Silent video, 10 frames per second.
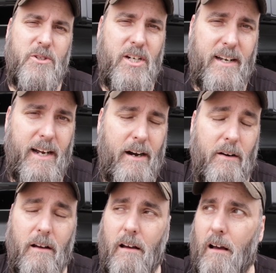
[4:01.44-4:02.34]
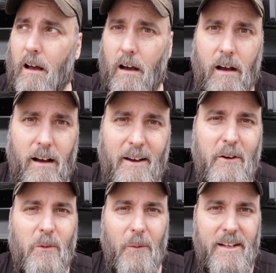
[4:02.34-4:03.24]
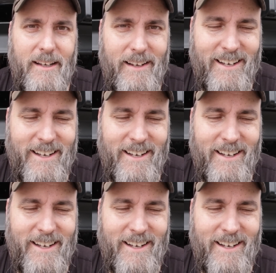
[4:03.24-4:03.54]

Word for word: we'll check it out really?